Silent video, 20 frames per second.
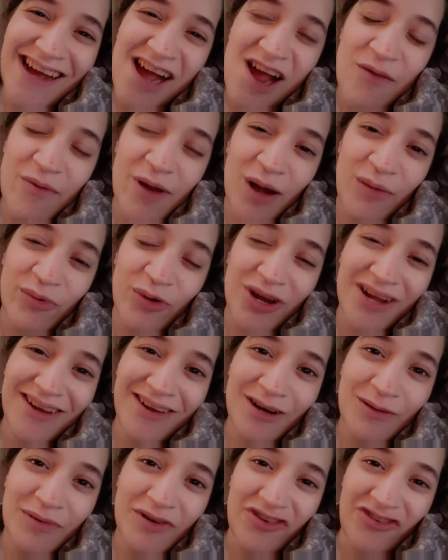I mean, I'm pretty
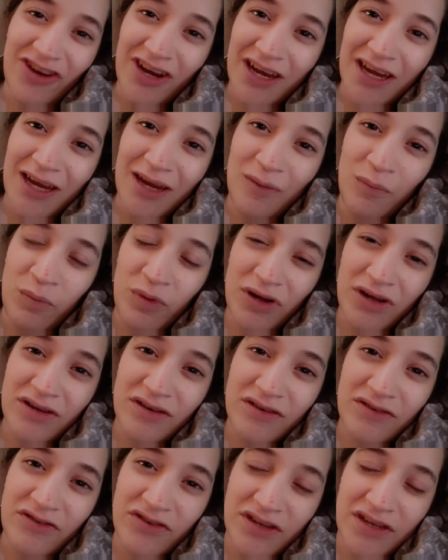good about checking, but
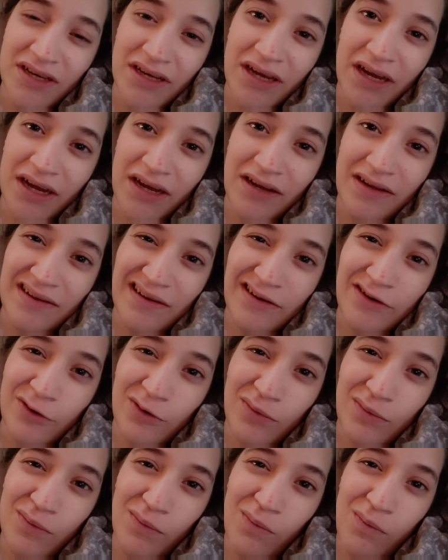just in case, I
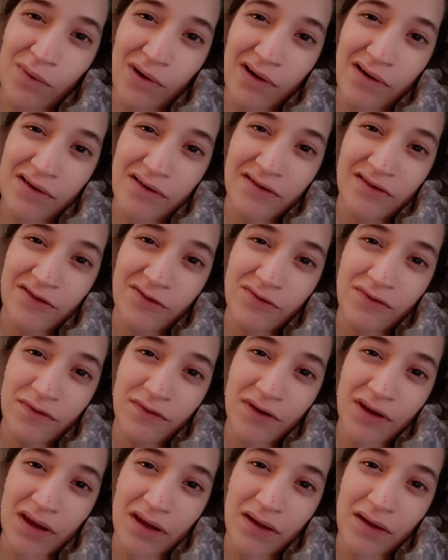don't want to
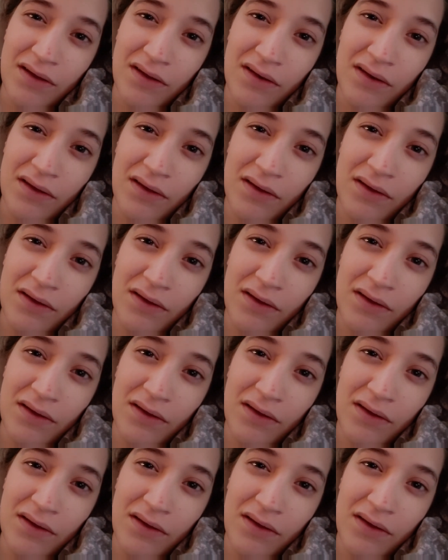forget